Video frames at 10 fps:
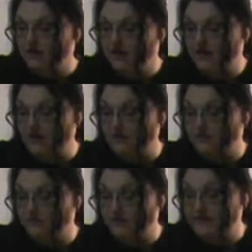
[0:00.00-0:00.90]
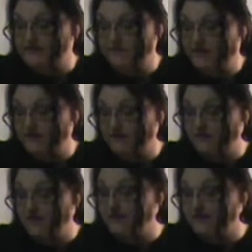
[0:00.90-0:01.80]
and which my
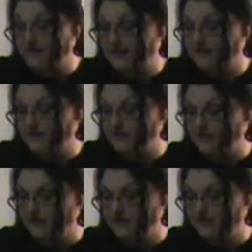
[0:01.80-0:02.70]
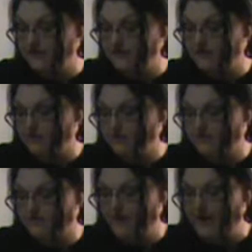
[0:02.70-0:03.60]
youngest son is still little, he still
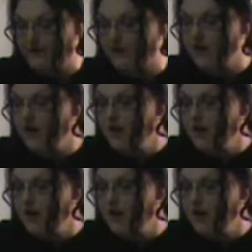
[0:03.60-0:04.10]
uses powder,